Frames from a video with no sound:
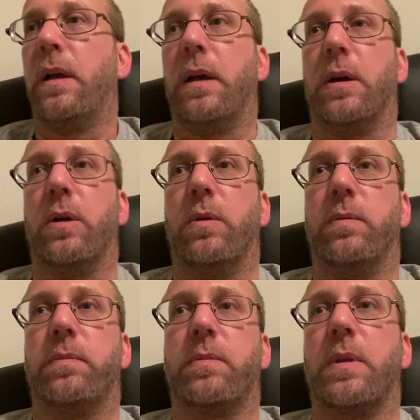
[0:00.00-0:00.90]

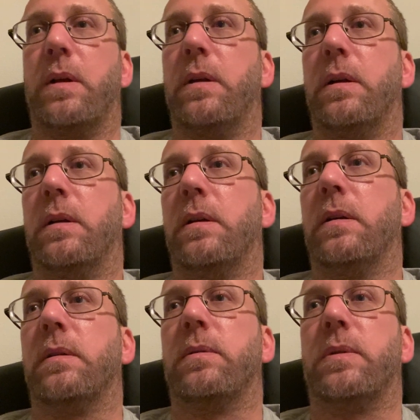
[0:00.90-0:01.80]

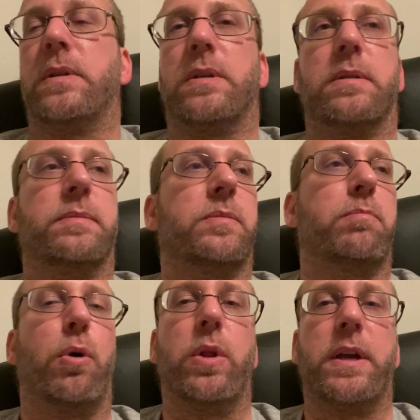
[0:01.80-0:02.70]
what is it,
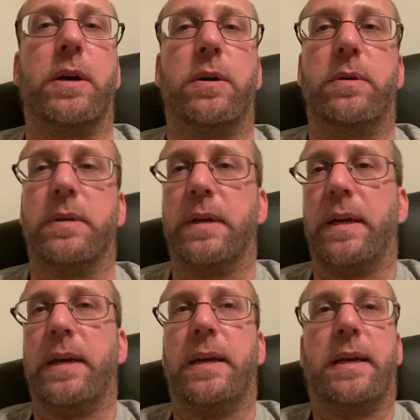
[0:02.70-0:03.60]
polio,
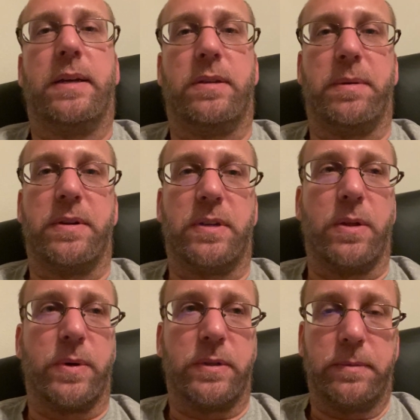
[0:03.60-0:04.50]
and some of these
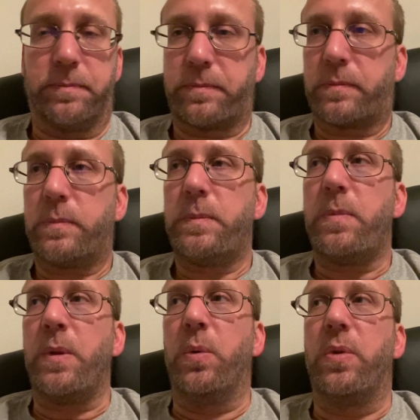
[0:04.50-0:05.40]
other ones?
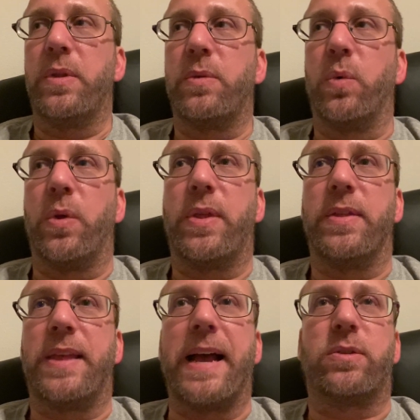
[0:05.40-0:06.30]
Well,
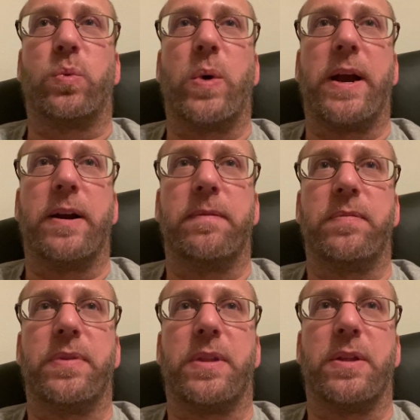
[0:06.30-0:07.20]
that's where
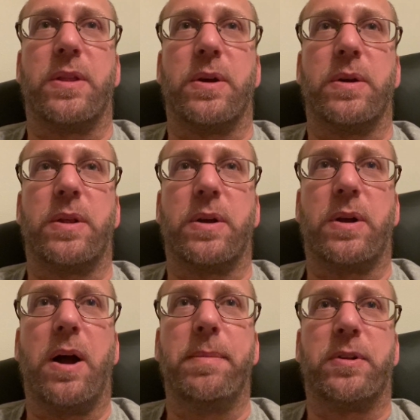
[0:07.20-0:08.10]
the
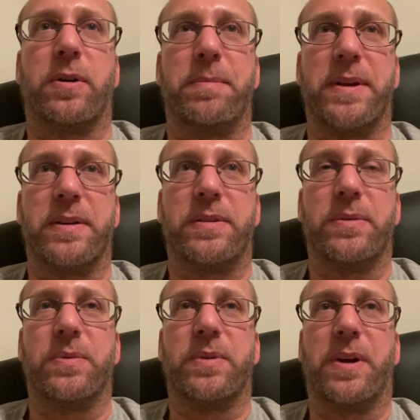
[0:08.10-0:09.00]
common term
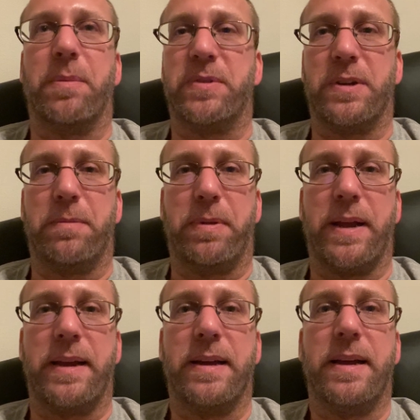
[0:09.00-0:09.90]
comes into
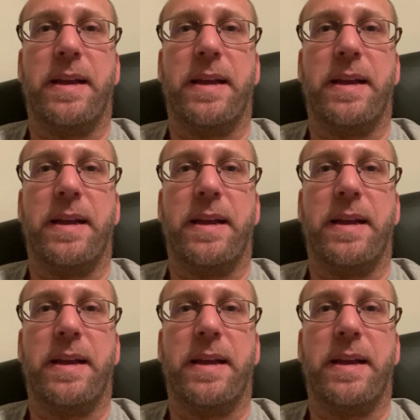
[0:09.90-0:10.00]
play.